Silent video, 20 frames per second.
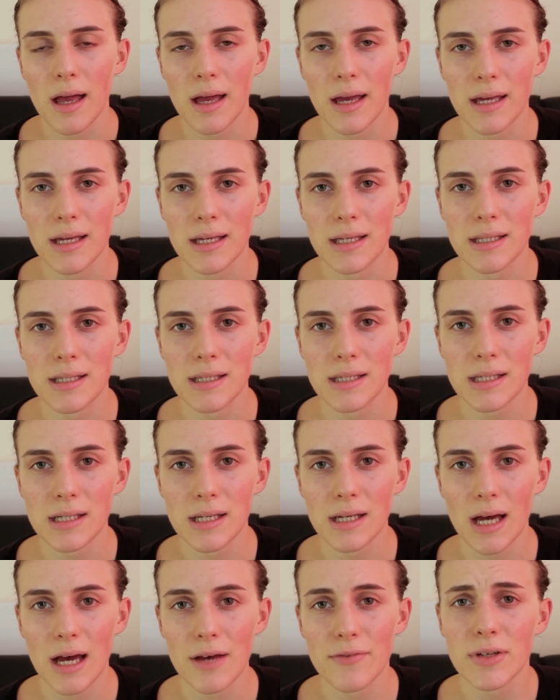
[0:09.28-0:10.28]
And
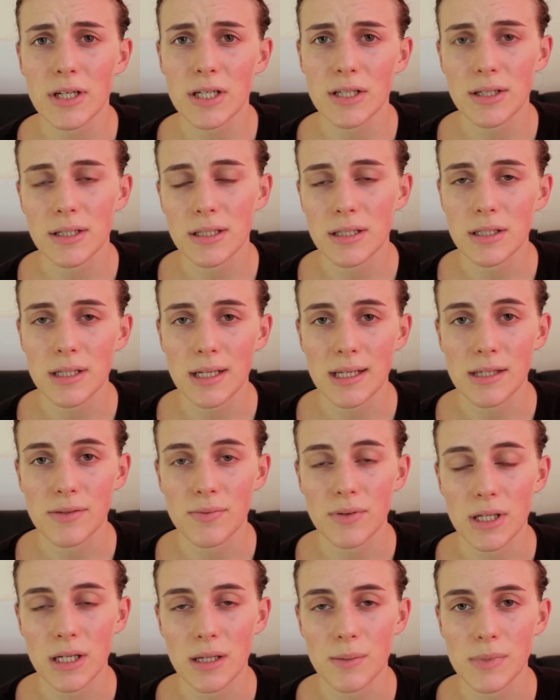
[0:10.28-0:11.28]
I figured in today's
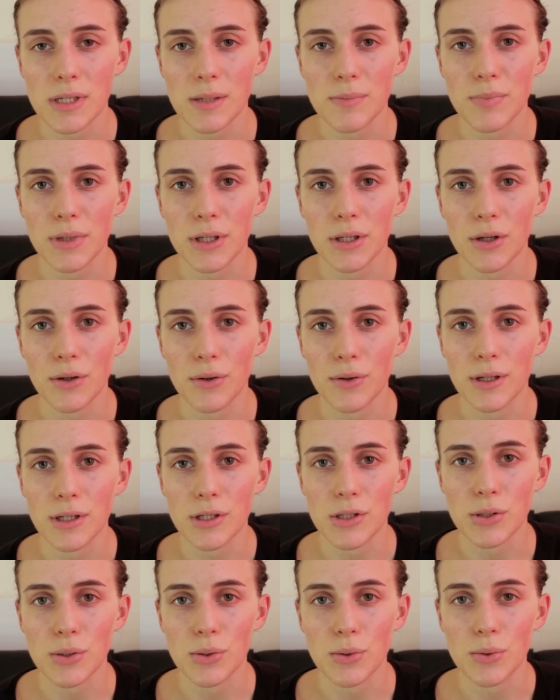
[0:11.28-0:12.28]
video I'm simply
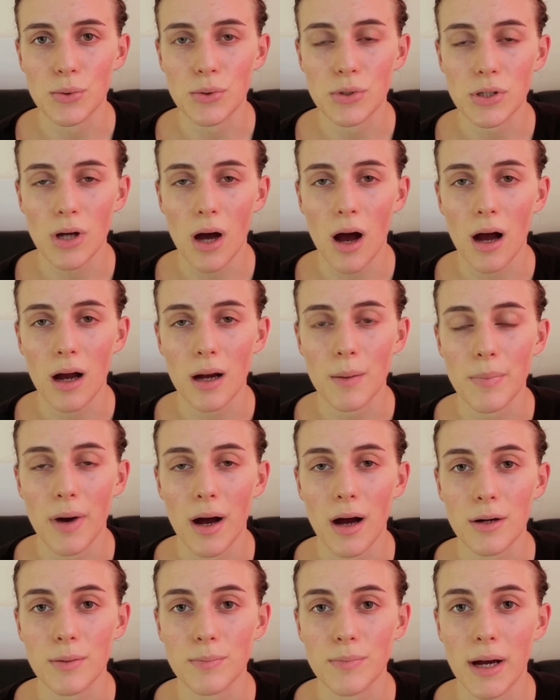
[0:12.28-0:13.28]
going to talk
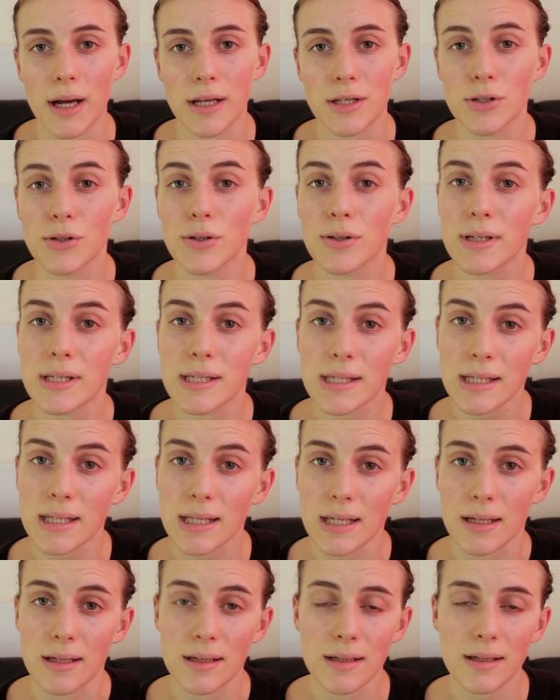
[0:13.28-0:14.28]
about my New York
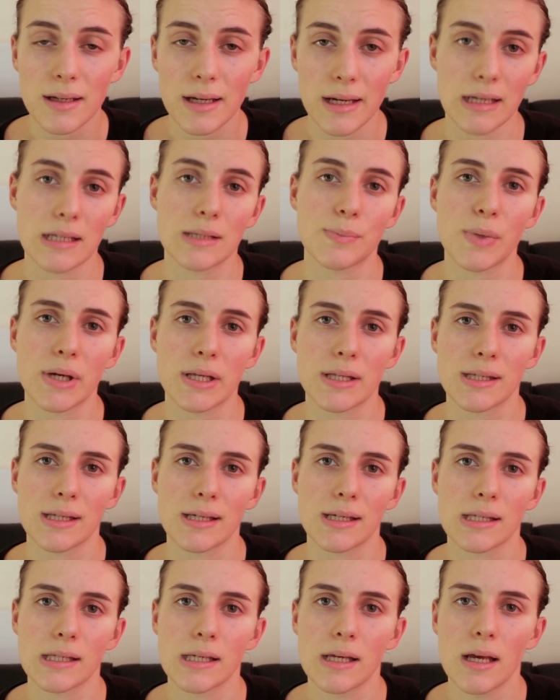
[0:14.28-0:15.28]
City
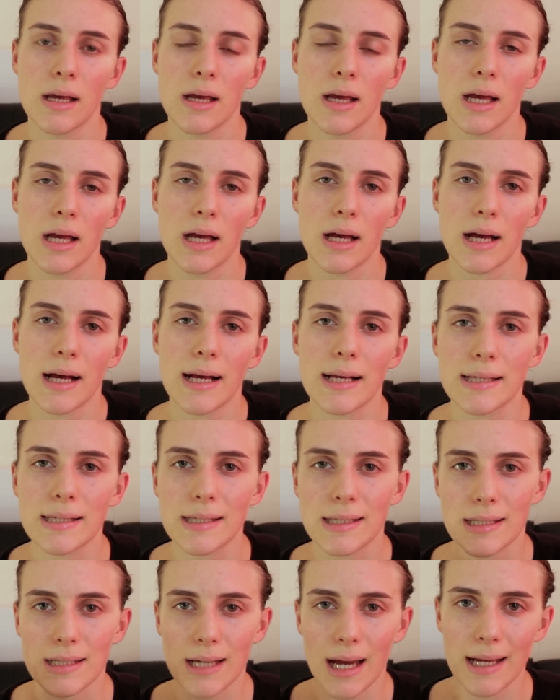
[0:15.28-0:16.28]
expenses.
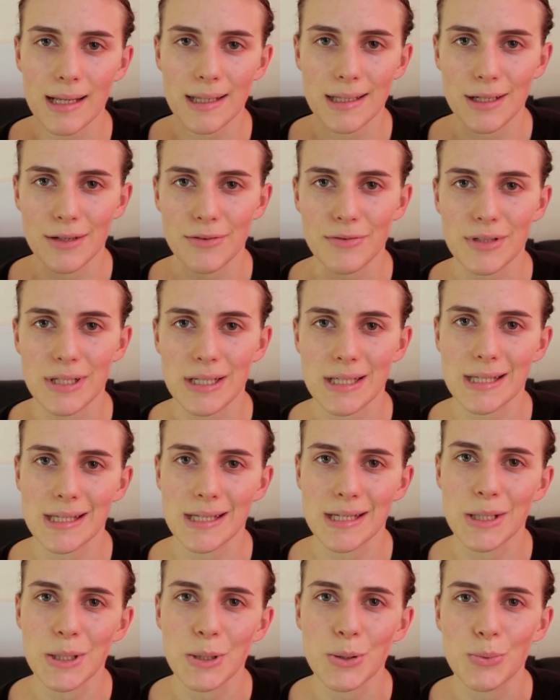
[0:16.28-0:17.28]
As the title of
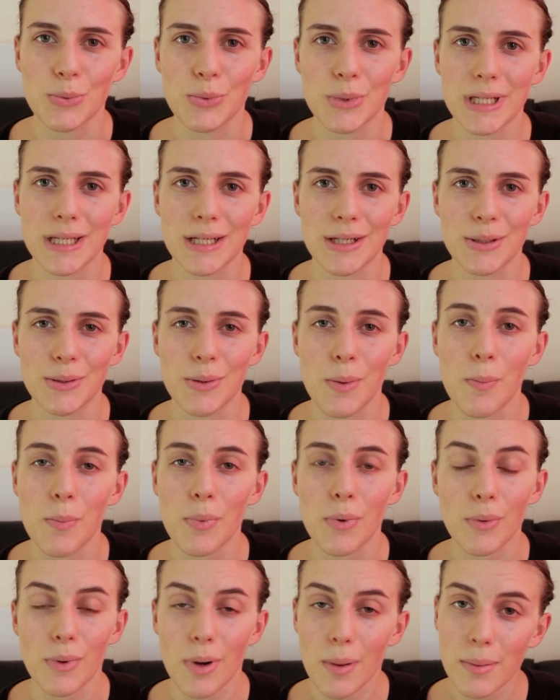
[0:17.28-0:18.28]
this video
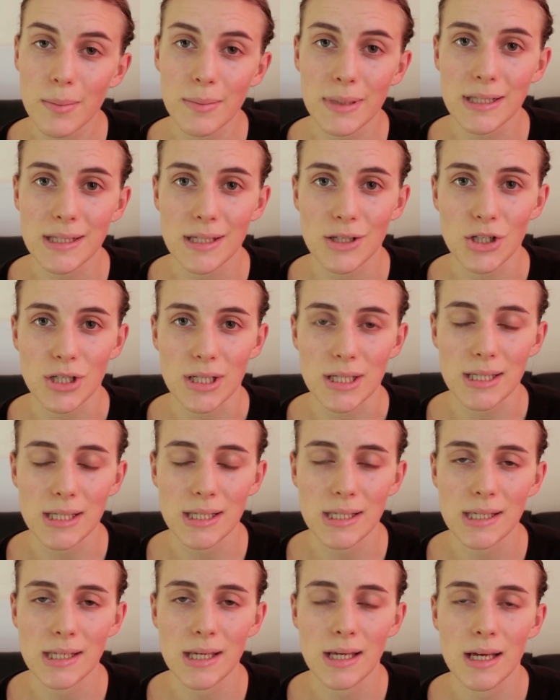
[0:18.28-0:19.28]
probably
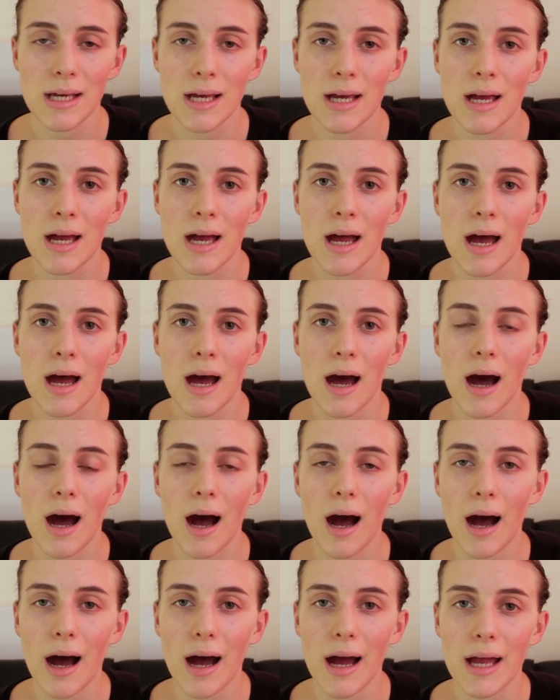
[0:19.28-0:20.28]
suggests,
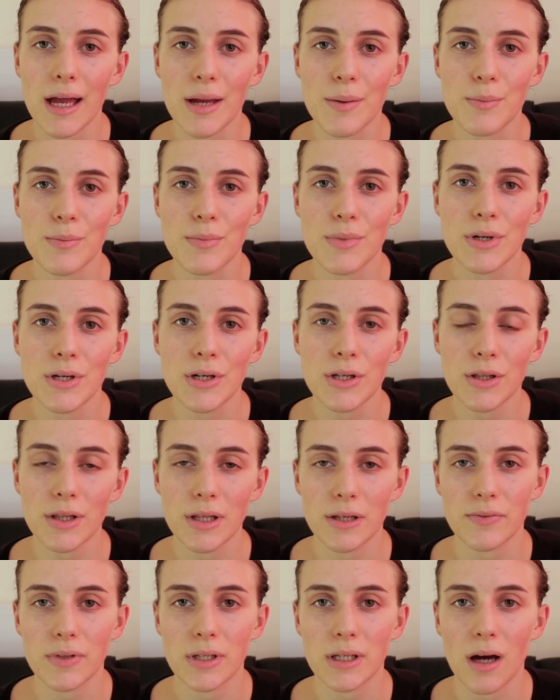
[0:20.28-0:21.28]
I'm
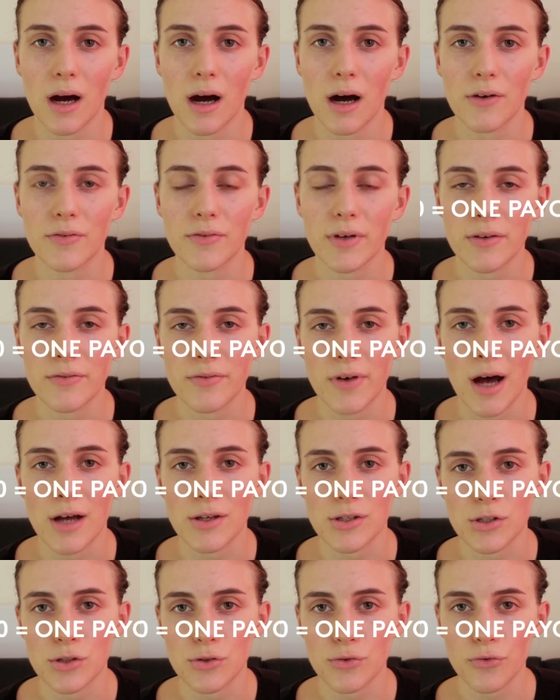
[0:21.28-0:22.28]
living off
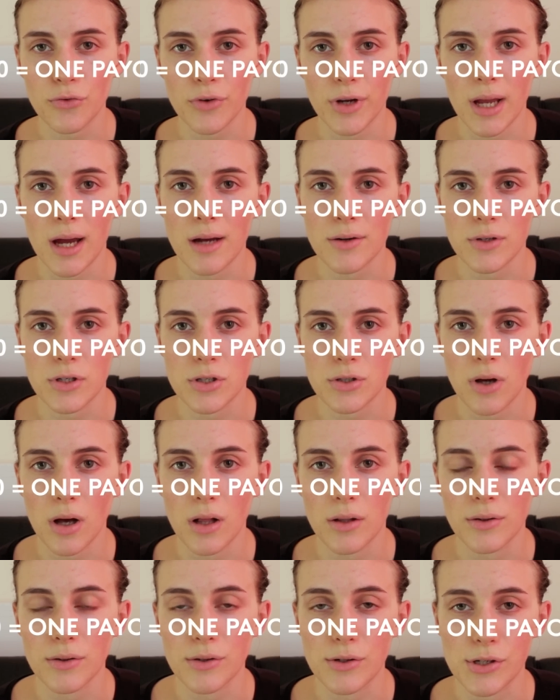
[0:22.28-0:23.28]

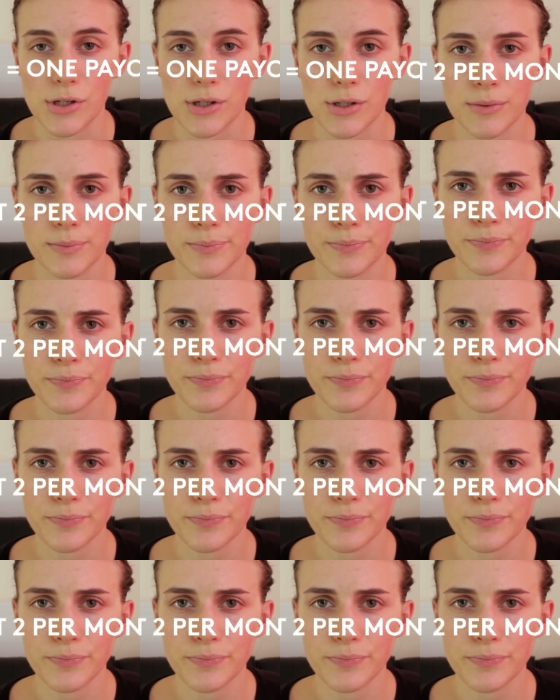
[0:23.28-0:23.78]
$1,300